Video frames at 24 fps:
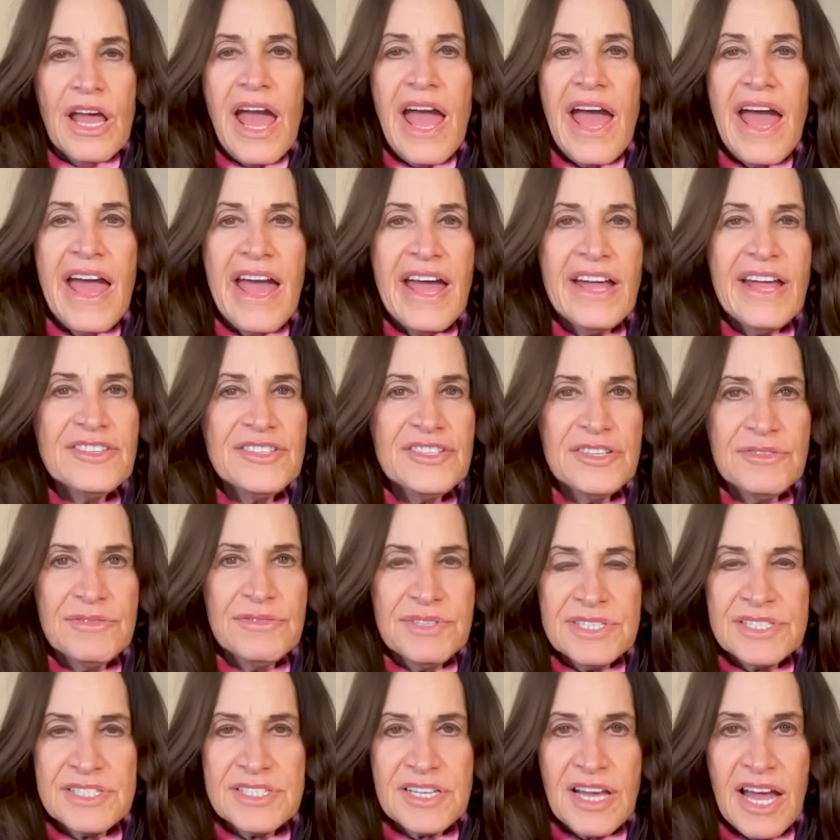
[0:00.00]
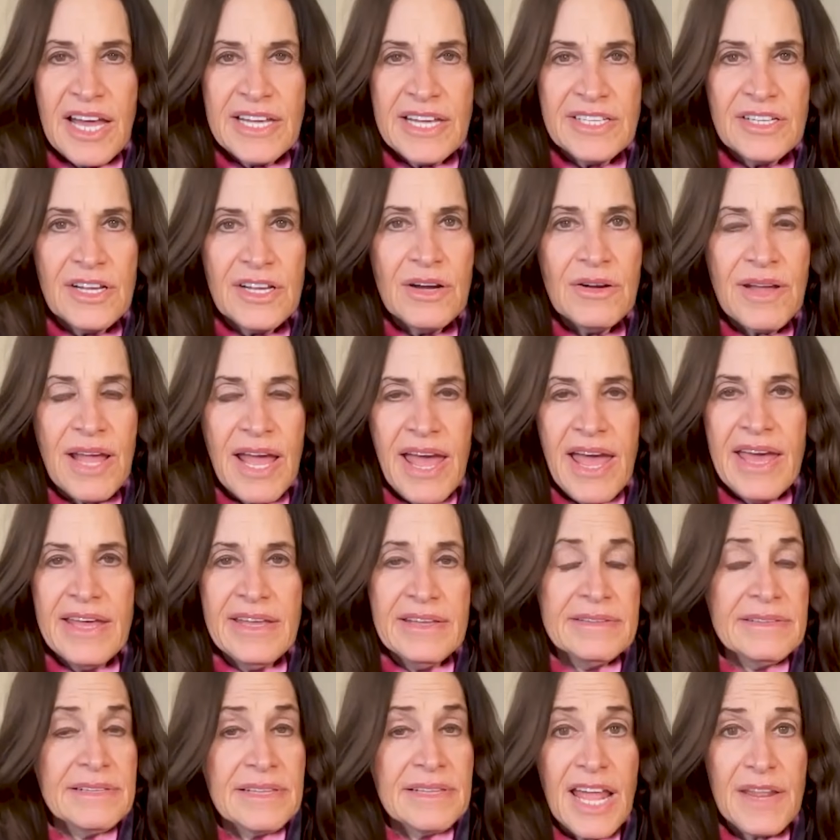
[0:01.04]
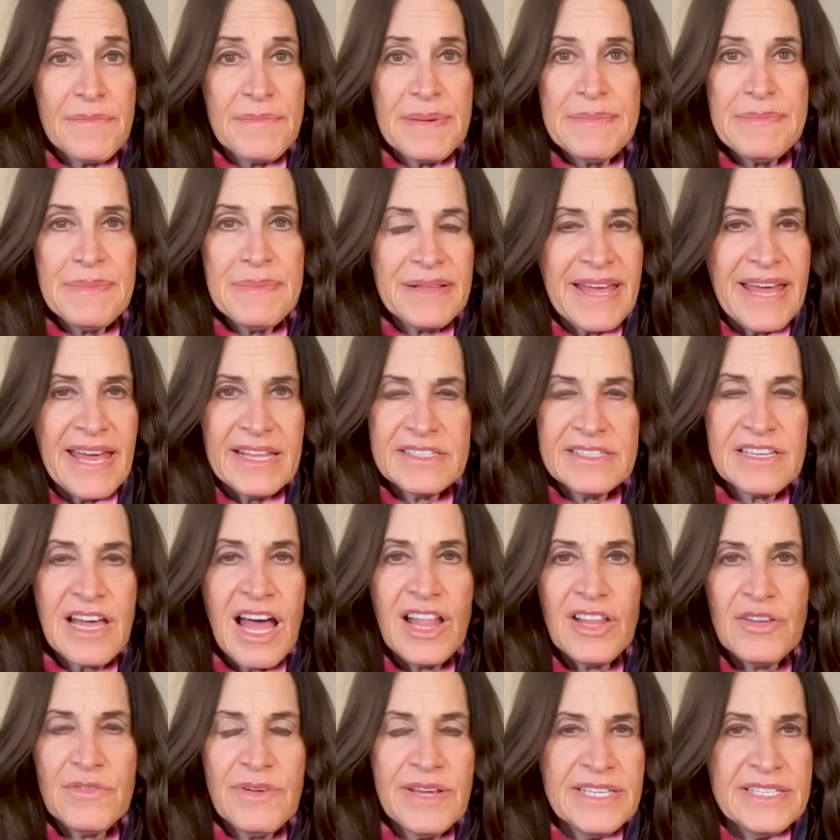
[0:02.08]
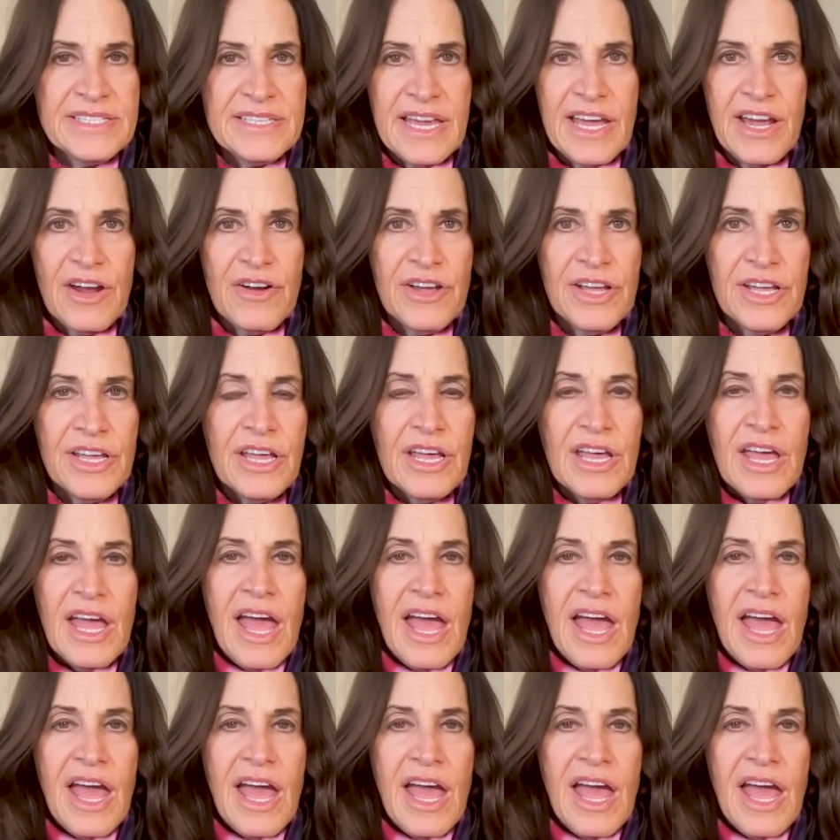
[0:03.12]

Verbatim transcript: and you decided, okay, and a lot of people can't tolerate dairy.